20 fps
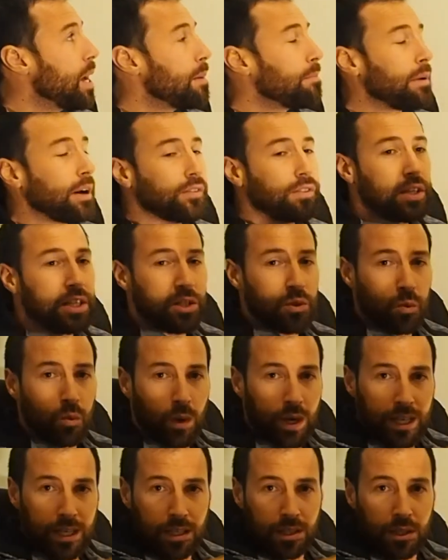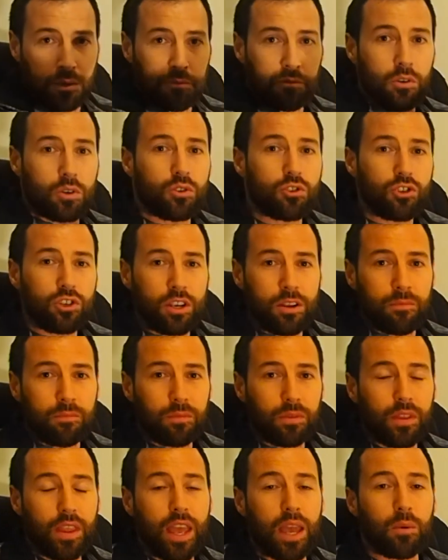But there's when in the future
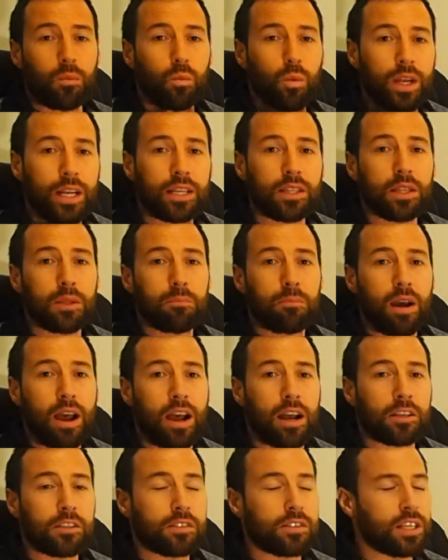and when in the past.